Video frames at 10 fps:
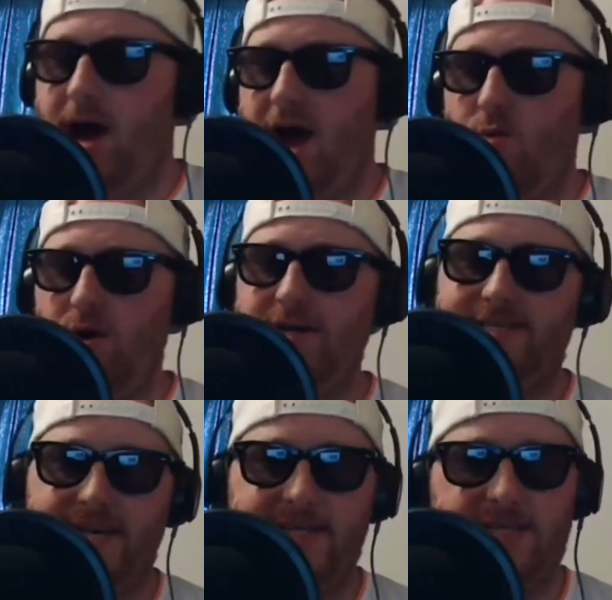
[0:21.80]
I want to
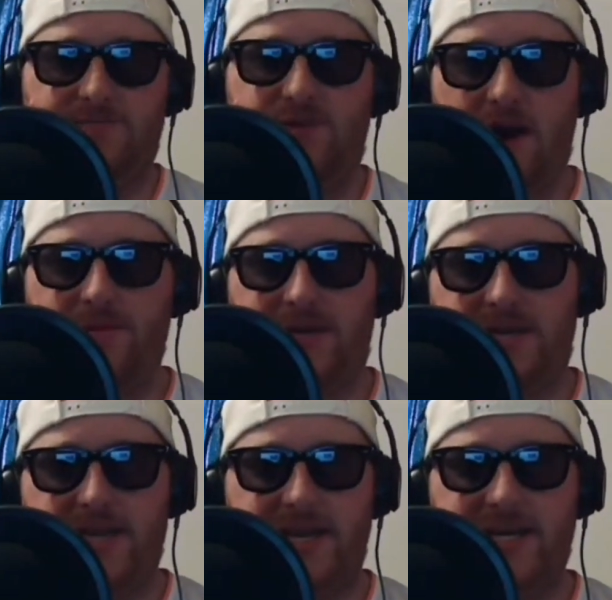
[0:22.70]
say this is probably
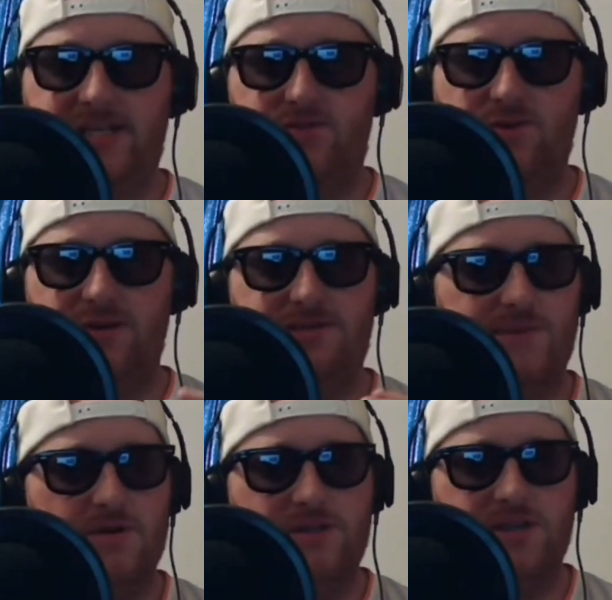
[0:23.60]
Clint Eastwood's
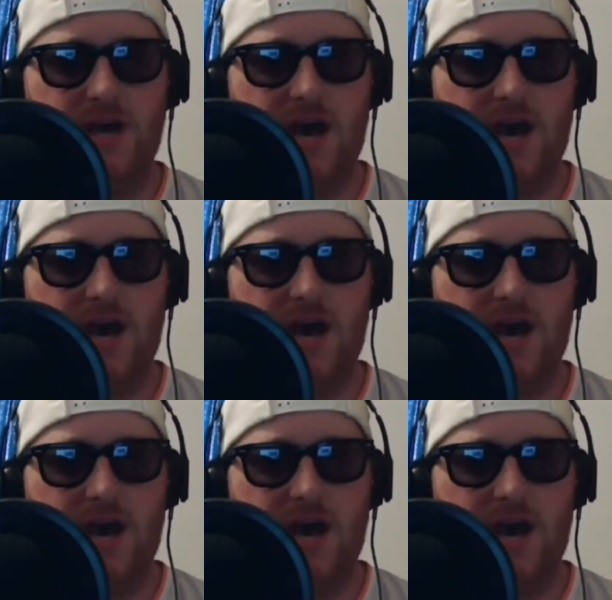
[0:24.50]
most